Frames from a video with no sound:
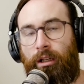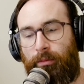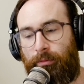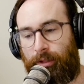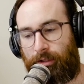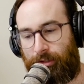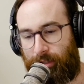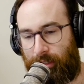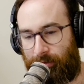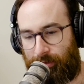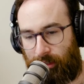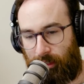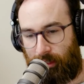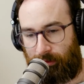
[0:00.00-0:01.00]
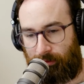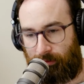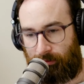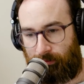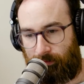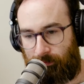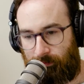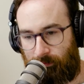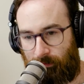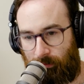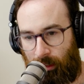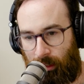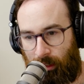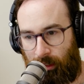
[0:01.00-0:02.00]
because I was kind of,
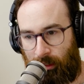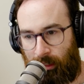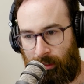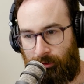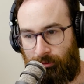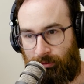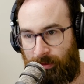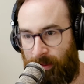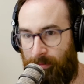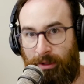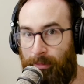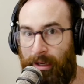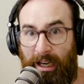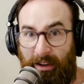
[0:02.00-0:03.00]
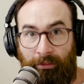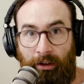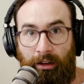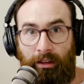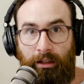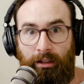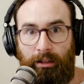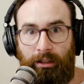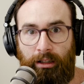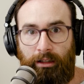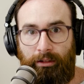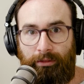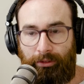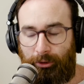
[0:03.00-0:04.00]
I knew something about everything
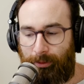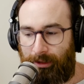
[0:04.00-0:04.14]
in the film,